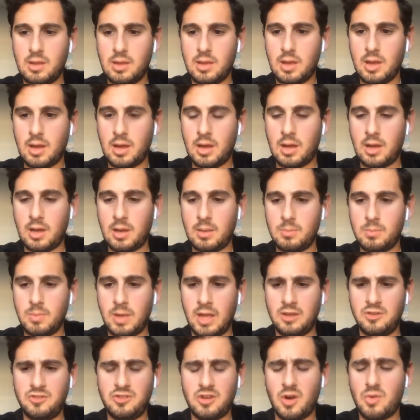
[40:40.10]

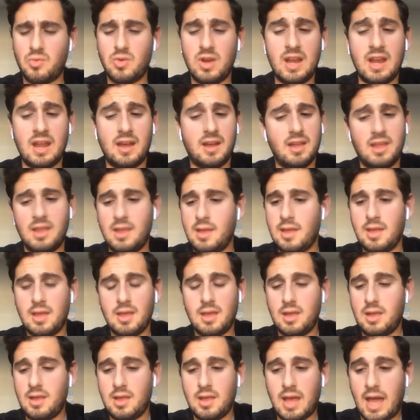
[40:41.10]
And Joe Reed,
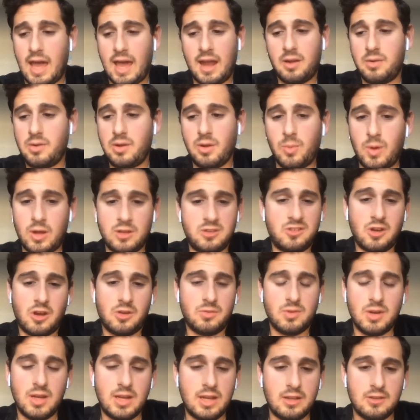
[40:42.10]
I don't know what Joe
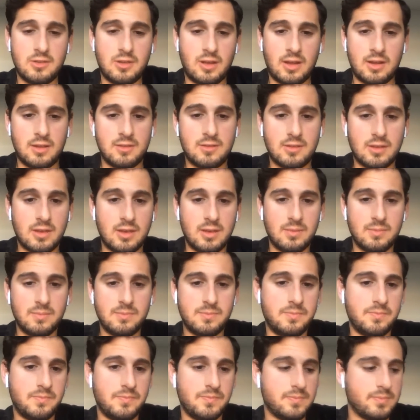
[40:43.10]
Reed is, honestly.
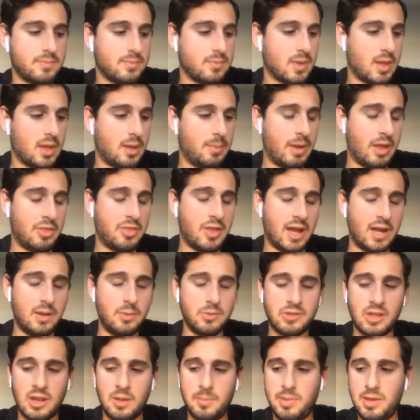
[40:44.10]
I thought he
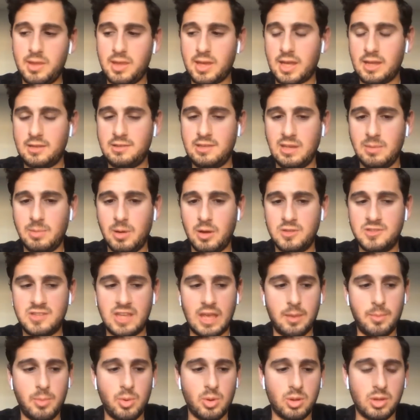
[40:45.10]
was going to be like a Deebo
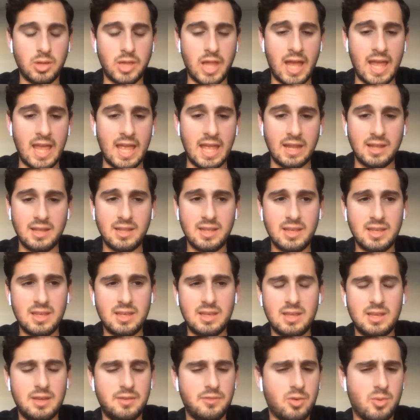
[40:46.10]
Samuel light.
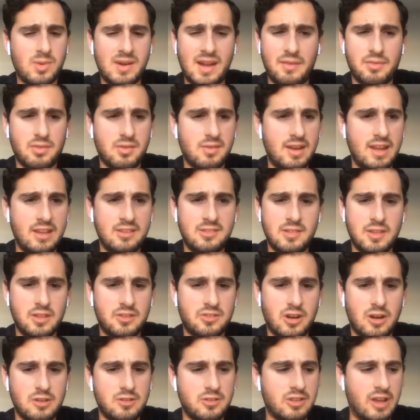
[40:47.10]
For whatever reason, the
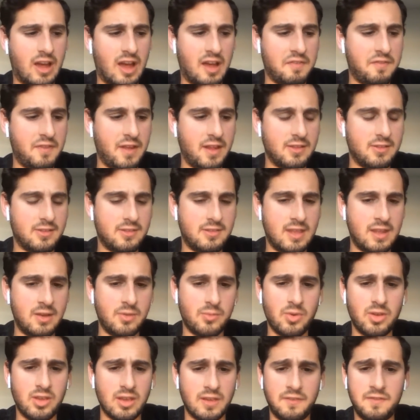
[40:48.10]
Chargers offense didn't
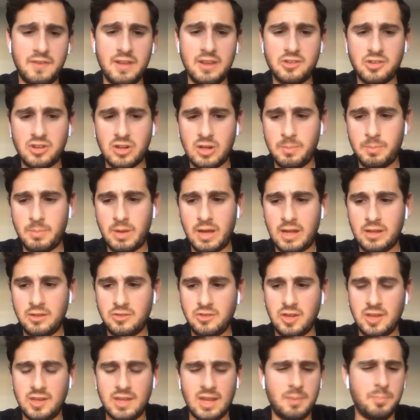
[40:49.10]
really feature him much.
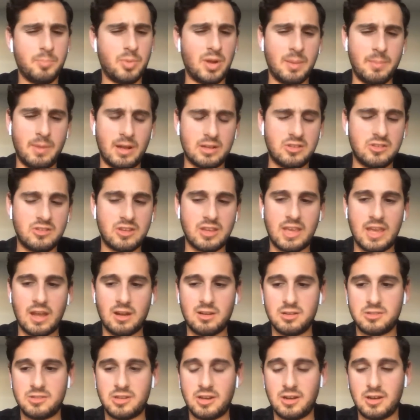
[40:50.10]
He didn't bring much as a kick
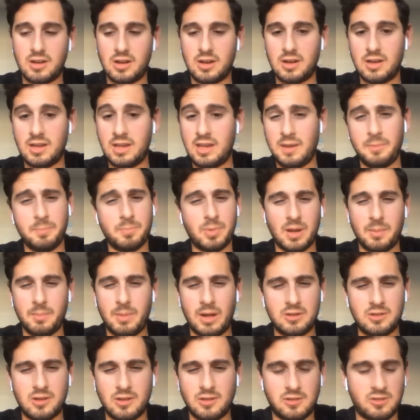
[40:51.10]
returner. He didn't bring
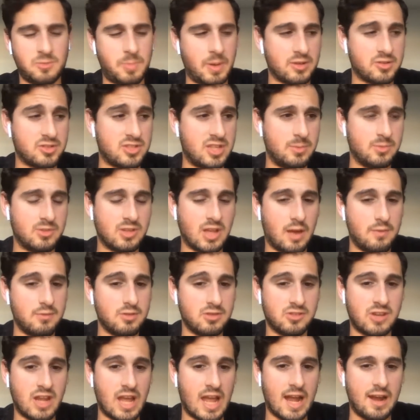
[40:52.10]
much as a special teams
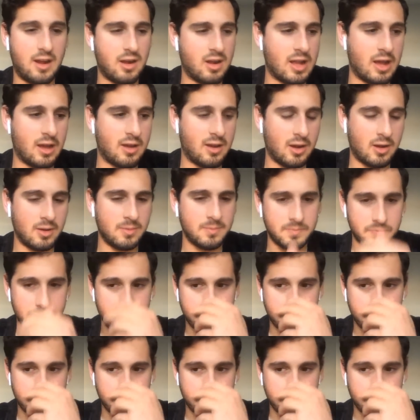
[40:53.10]
coverage guy or gunner.